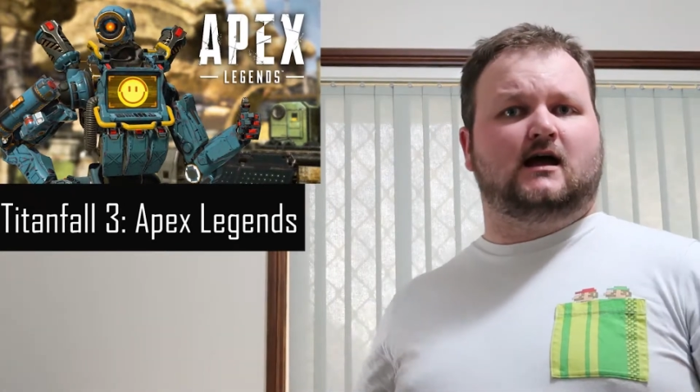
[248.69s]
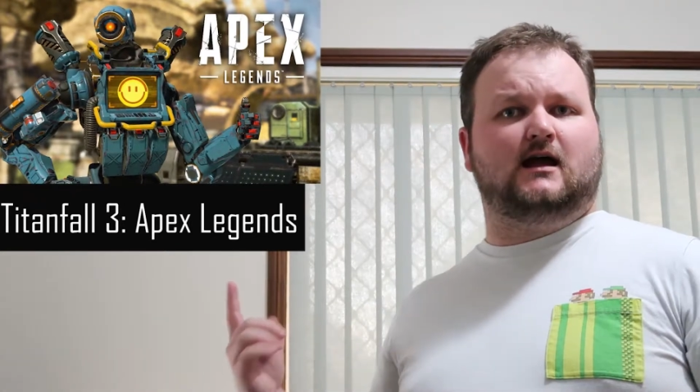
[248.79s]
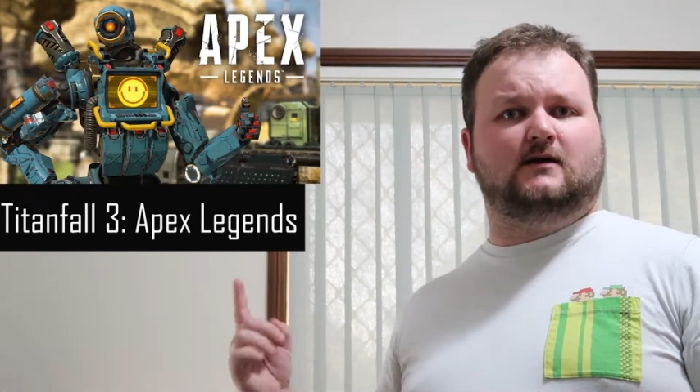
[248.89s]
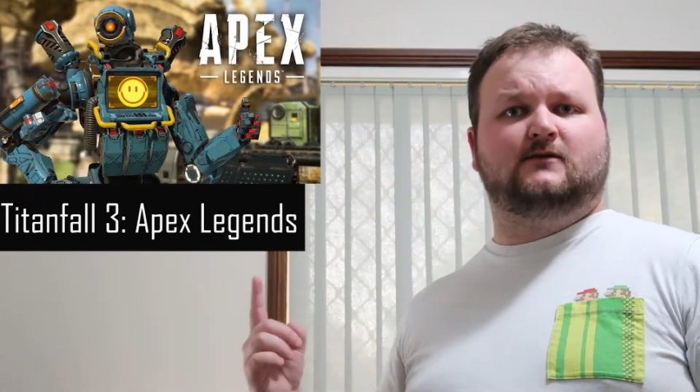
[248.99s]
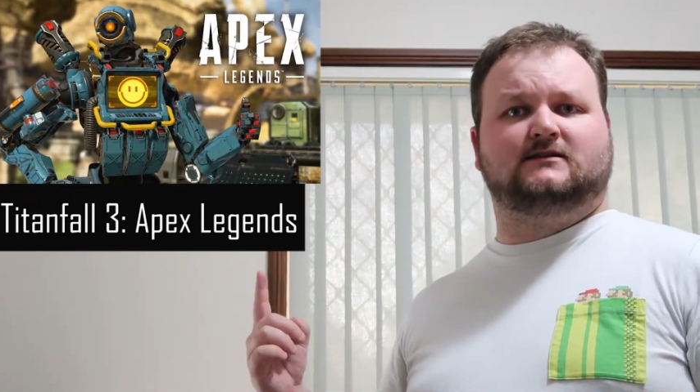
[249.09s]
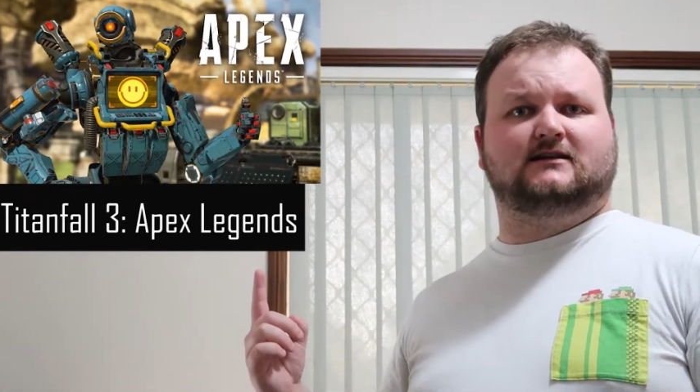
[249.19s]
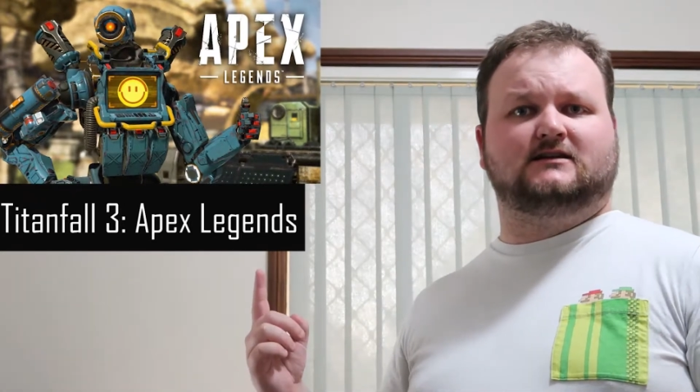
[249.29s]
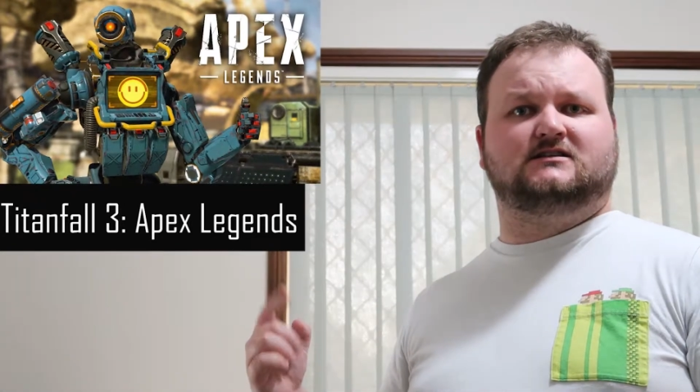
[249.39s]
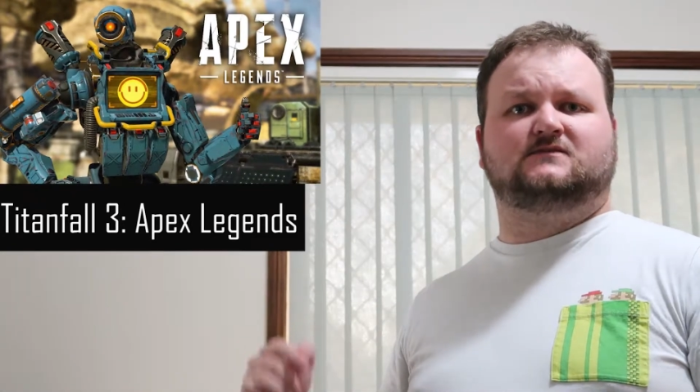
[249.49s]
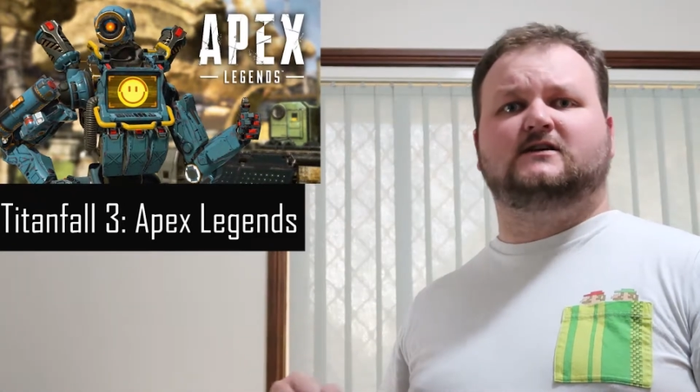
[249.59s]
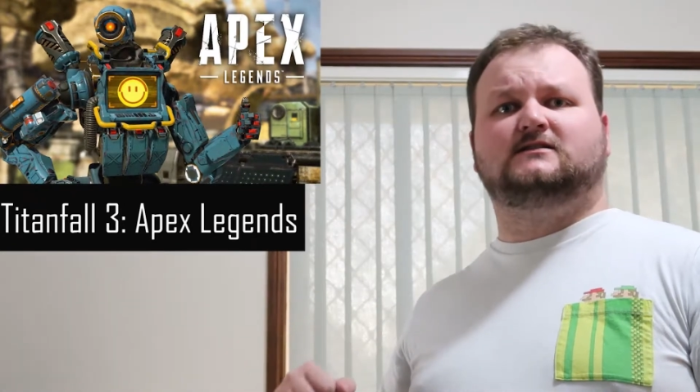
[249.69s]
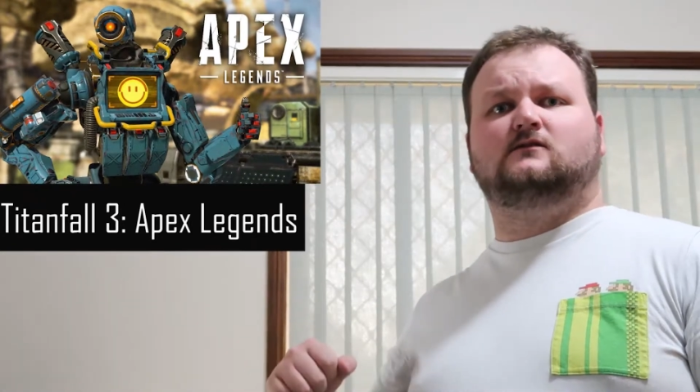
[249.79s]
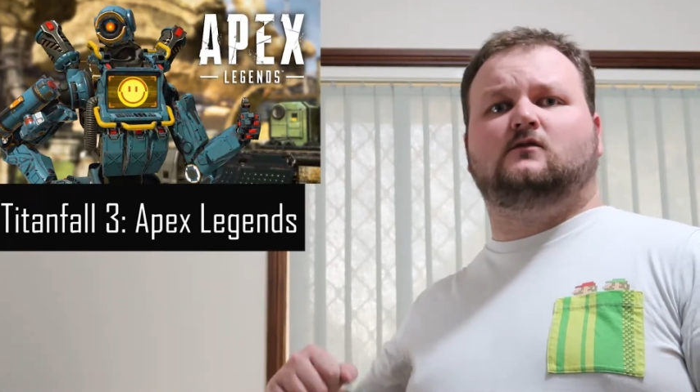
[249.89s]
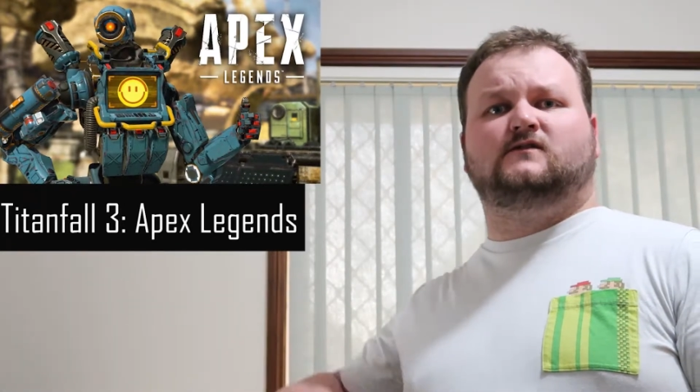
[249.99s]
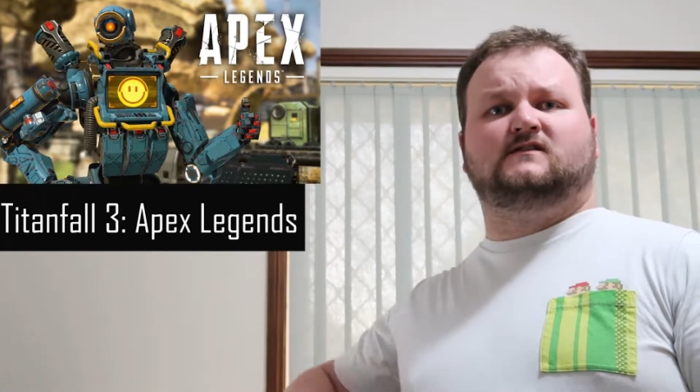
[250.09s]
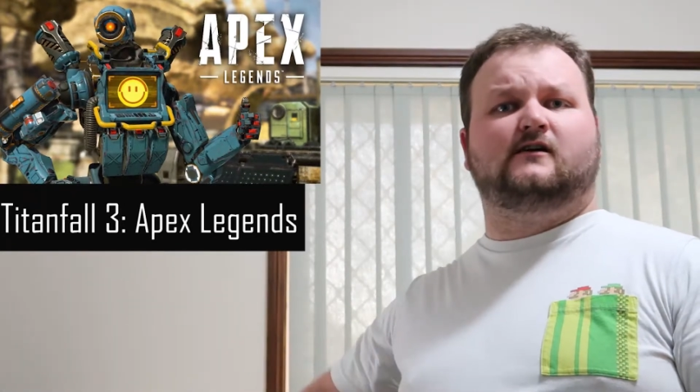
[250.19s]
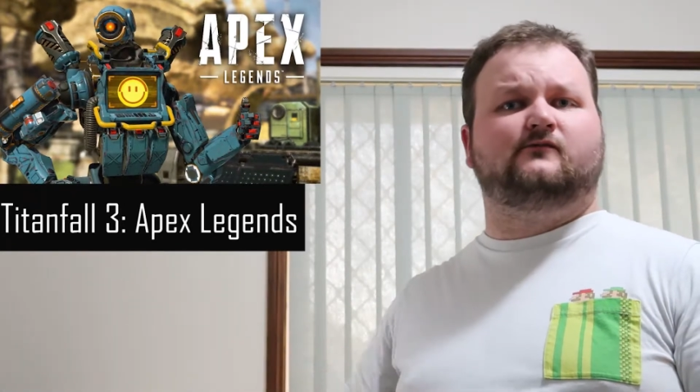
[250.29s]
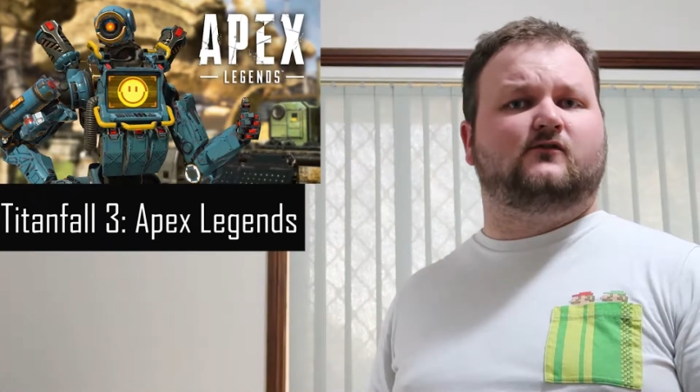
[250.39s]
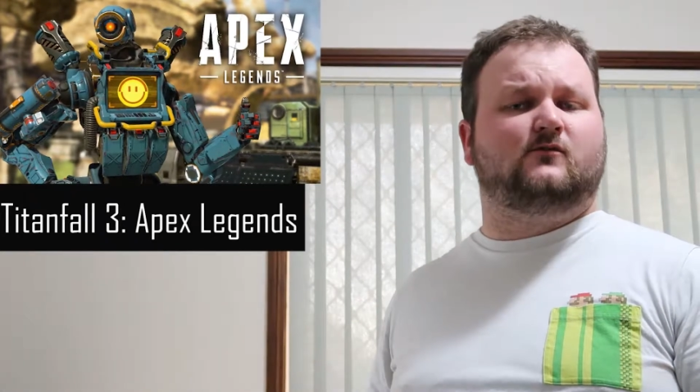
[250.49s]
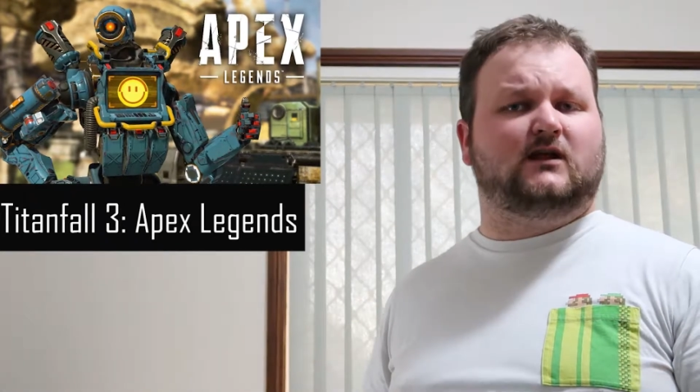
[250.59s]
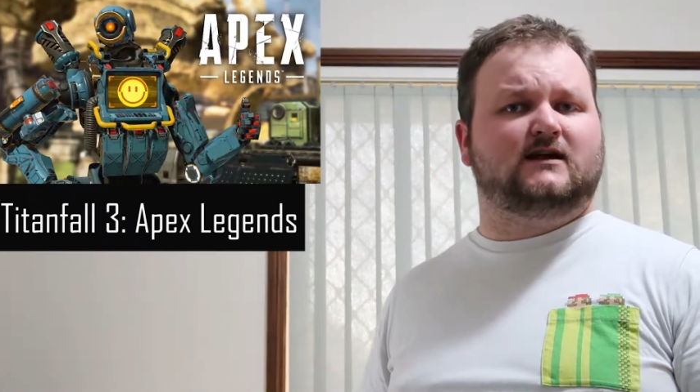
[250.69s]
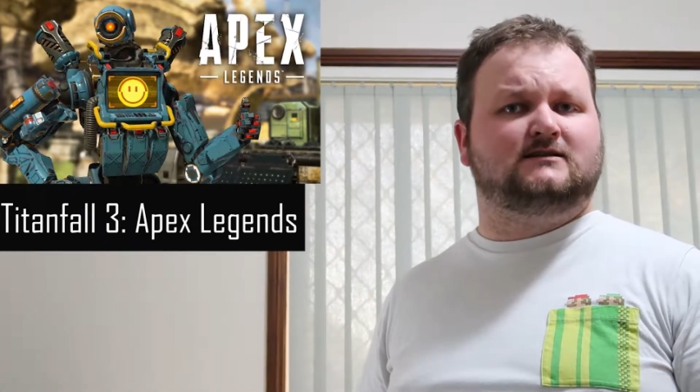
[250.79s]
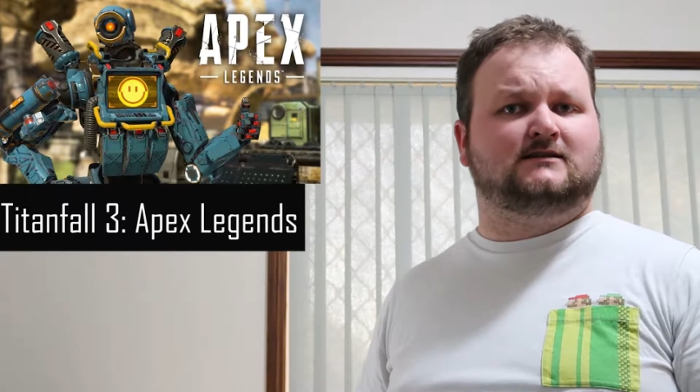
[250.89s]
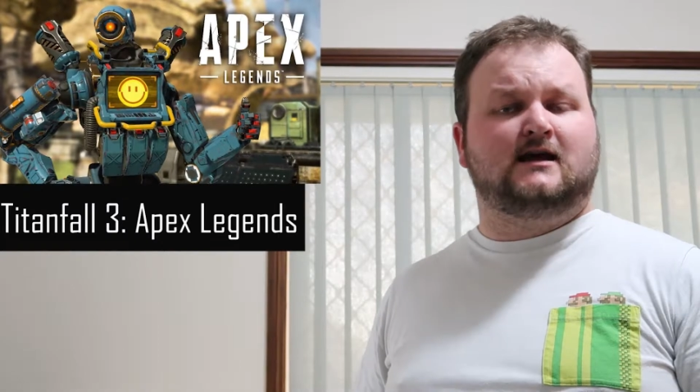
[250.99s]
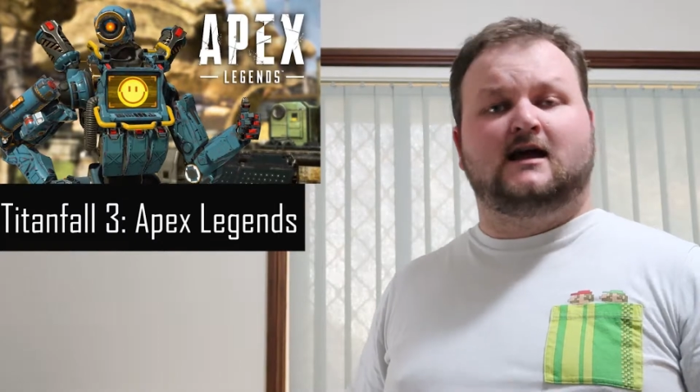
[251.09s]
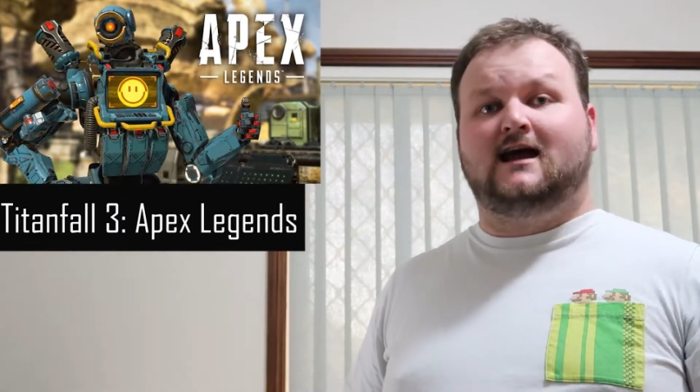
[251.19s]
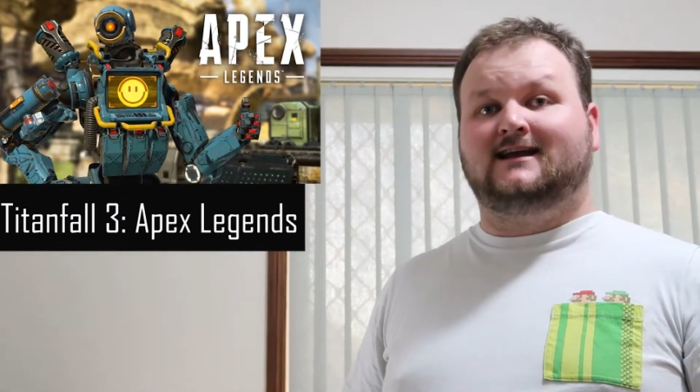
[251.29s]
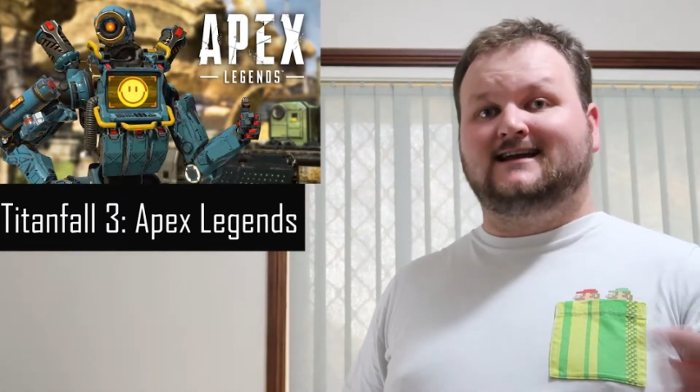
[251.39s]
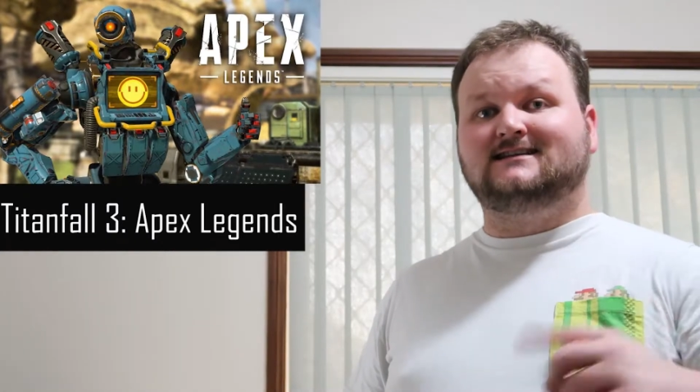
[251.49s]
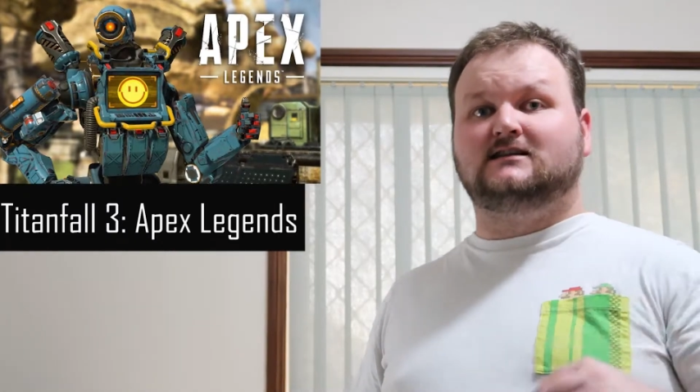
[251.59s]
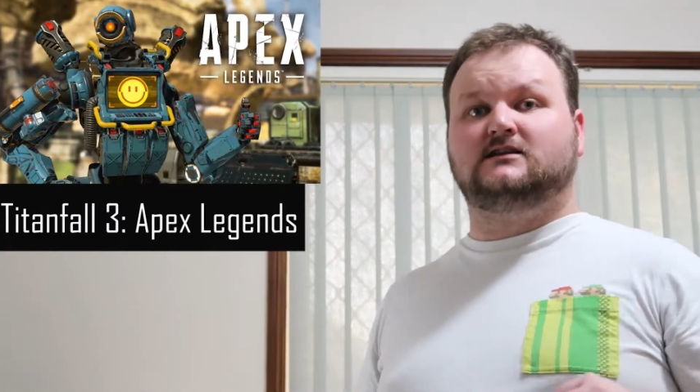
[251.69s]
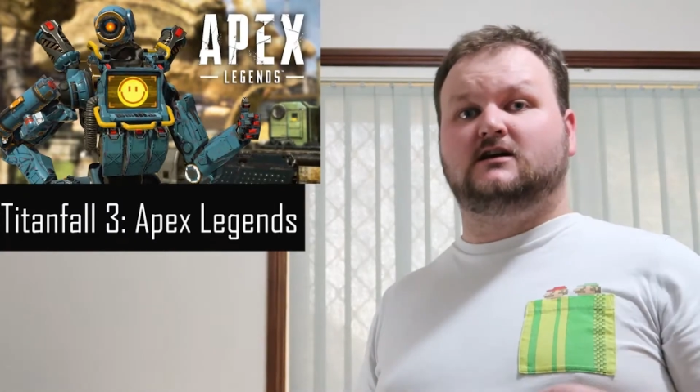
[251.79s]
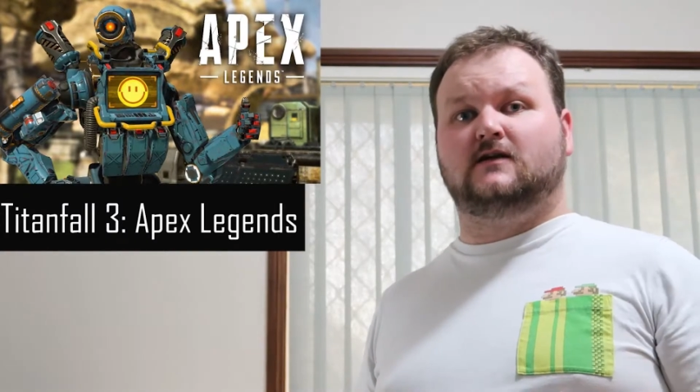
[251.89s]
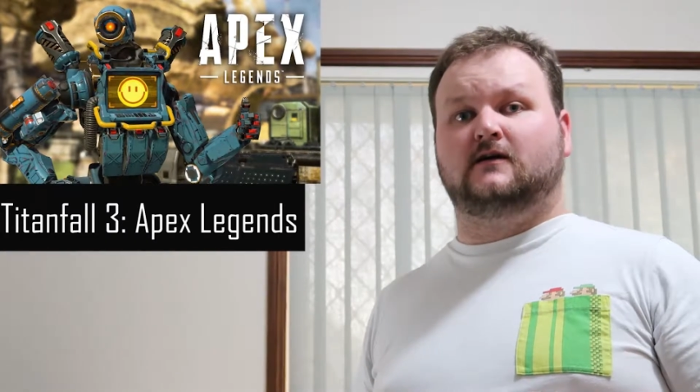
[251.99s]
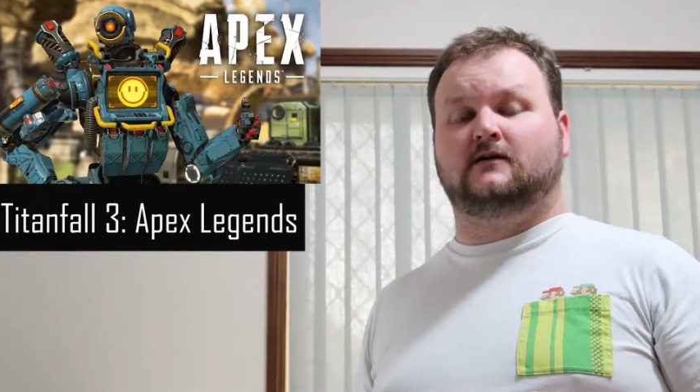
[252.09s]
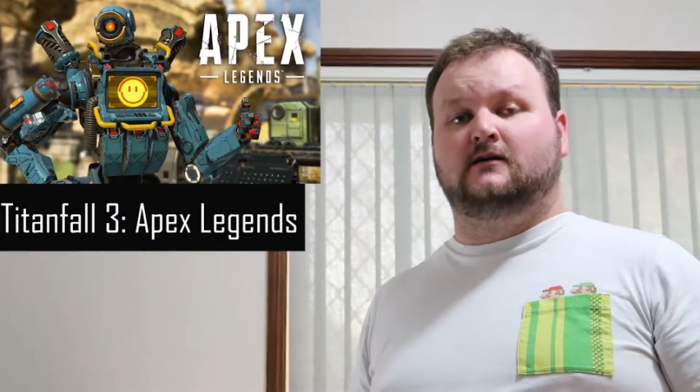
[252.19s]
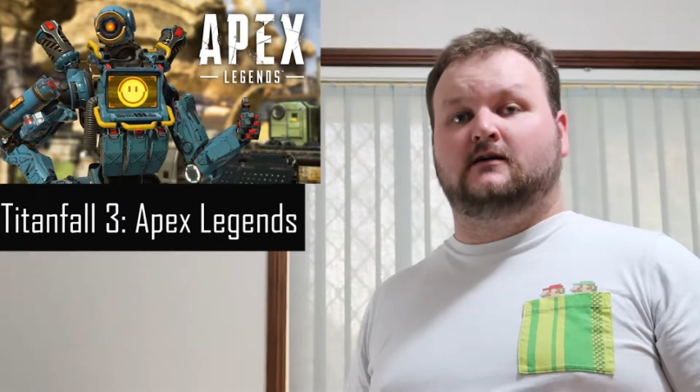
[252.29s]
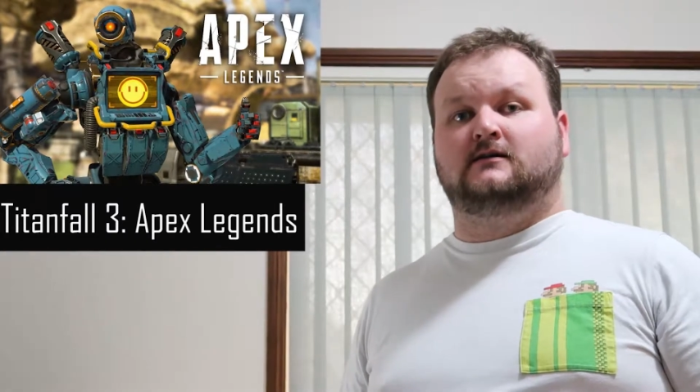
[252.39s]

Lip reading: Apex Legends pits Titanfall players against each other